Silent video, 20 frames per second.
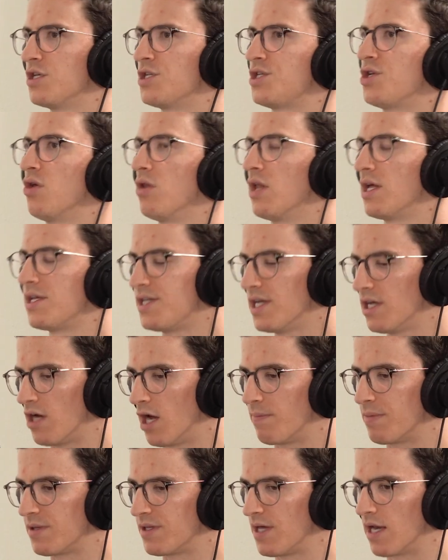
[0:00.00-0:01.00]
So let's say
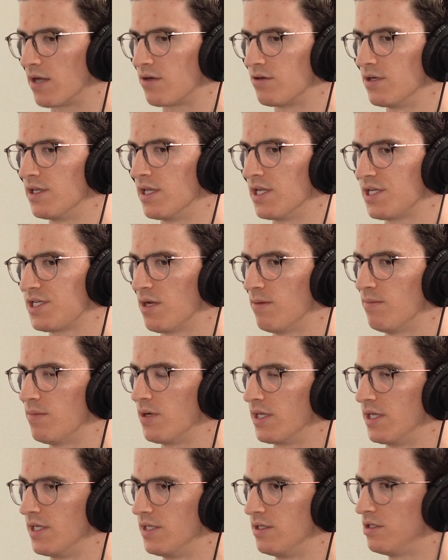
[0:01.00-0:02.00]
hypothetically that
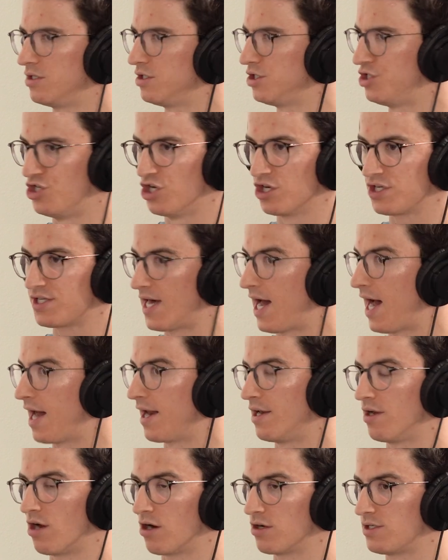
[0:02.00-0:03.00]
somebody just had
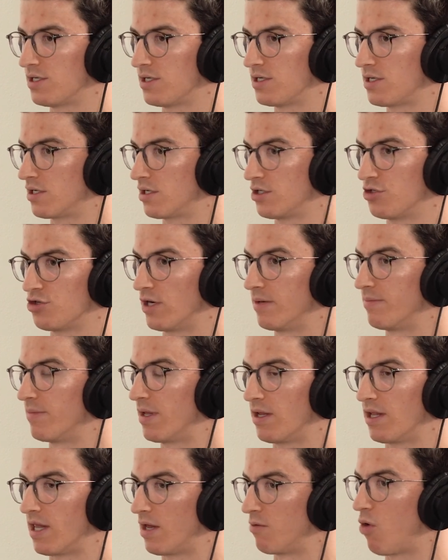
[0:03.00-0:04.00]
a narcissistic dream.
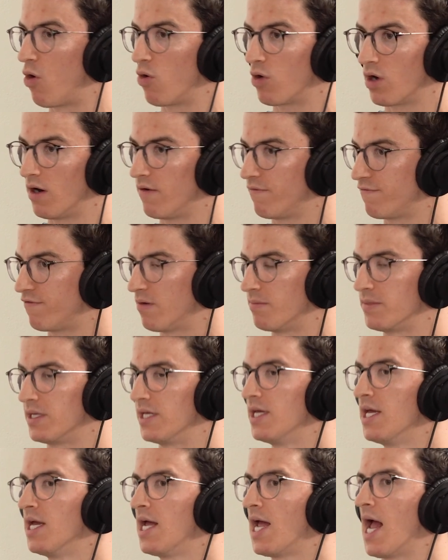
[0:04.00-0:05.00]
They woke up from
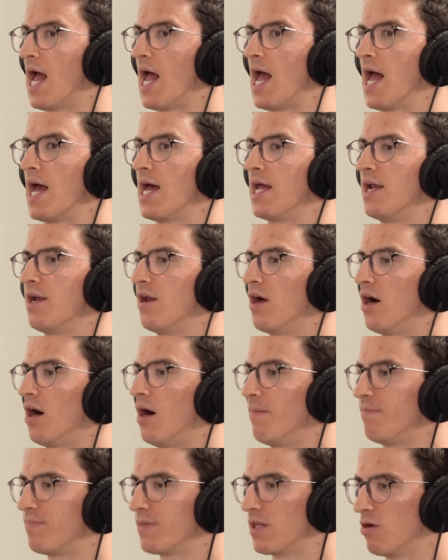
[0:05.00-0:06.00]
it. And
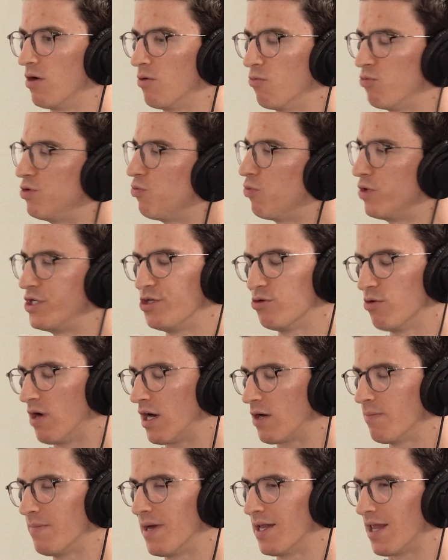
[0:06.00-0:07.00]
would you
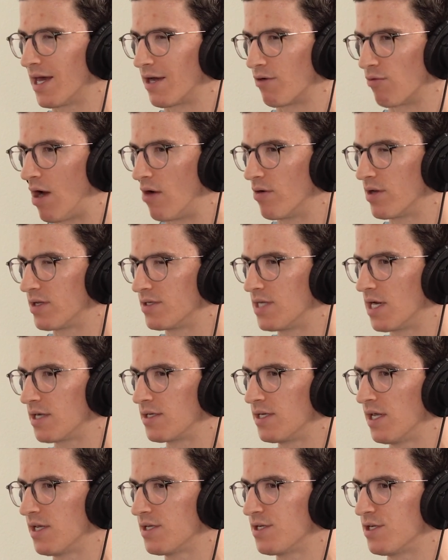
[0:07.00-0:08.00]
recommend like grounding
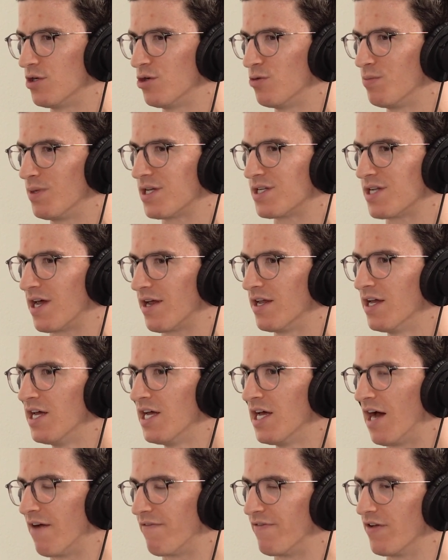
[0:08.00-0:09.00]
techniques too? Because I
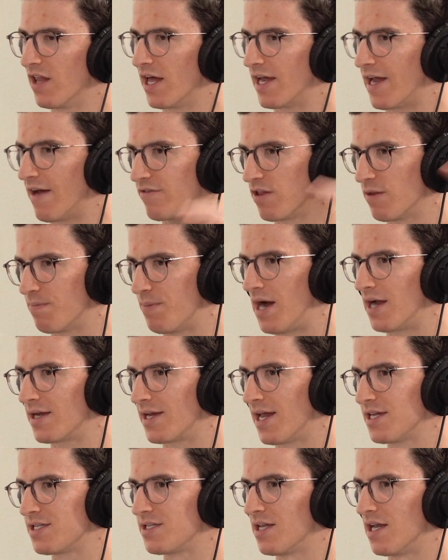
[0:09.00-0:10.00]
feel like after the
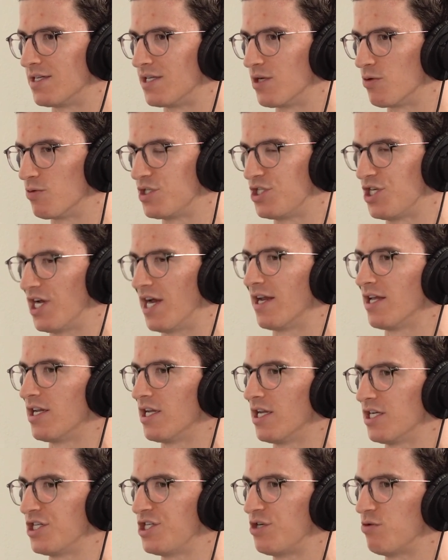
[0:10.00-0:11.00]
podcast that I did with Janet,
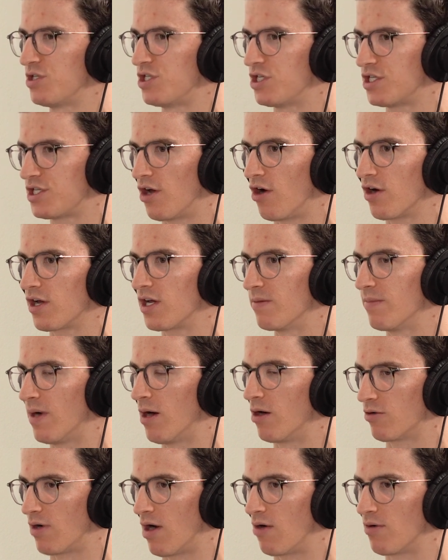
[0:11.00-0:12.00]
and she was just talking
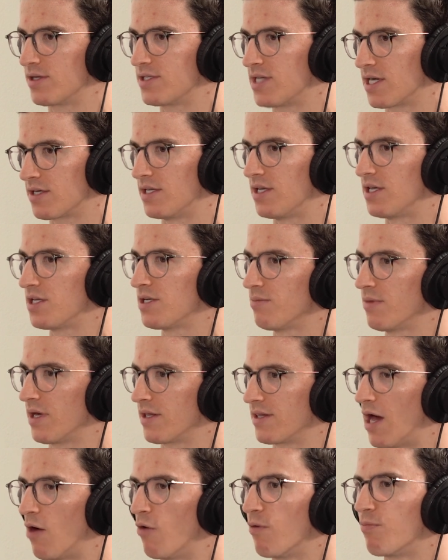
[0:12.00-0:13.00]
about grounding techniques, I'm
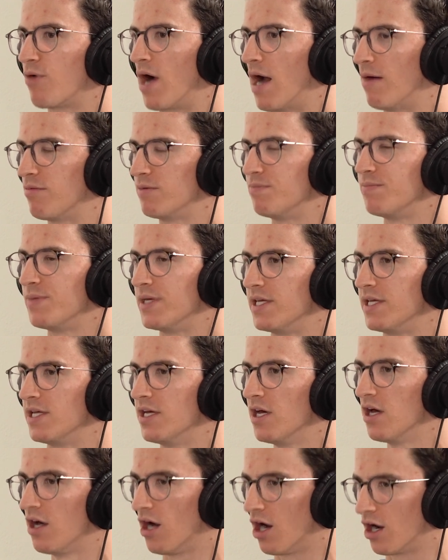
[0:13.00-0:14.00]
like, that would probably
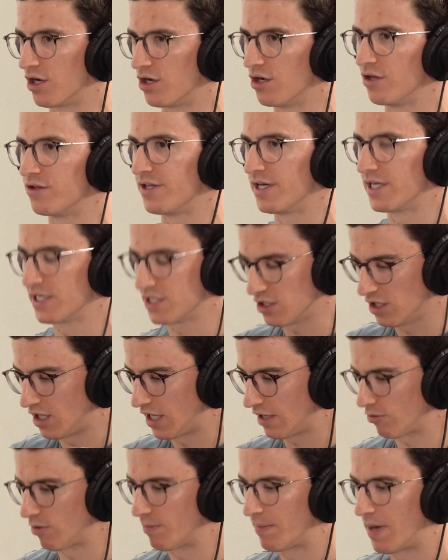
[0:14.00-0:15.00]
be a good thing to
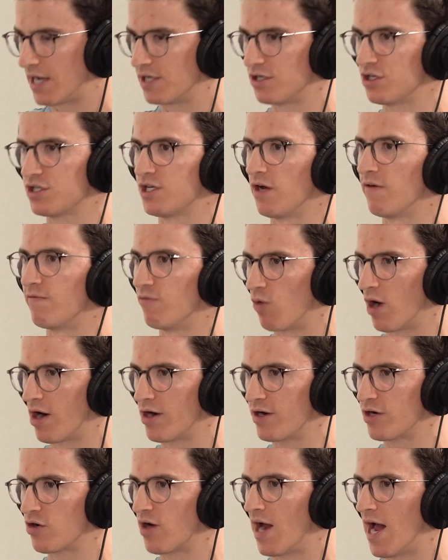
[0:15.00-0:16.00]
like remind yourself
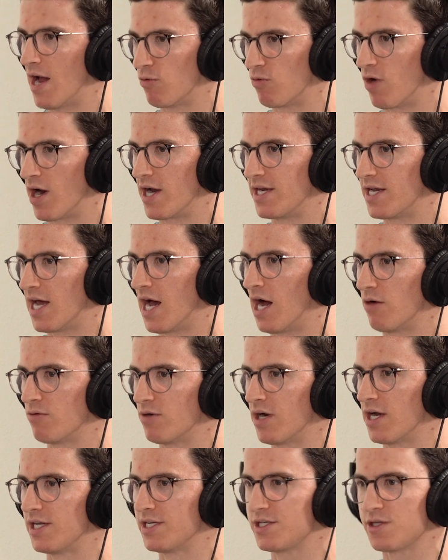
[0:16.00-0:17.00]
where you're at right now,
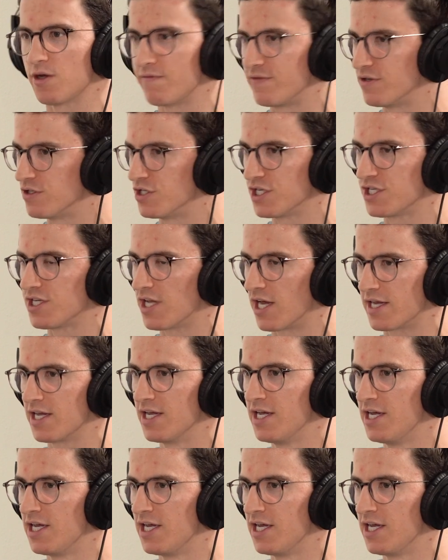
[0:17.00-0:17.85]
right? So if you're just like,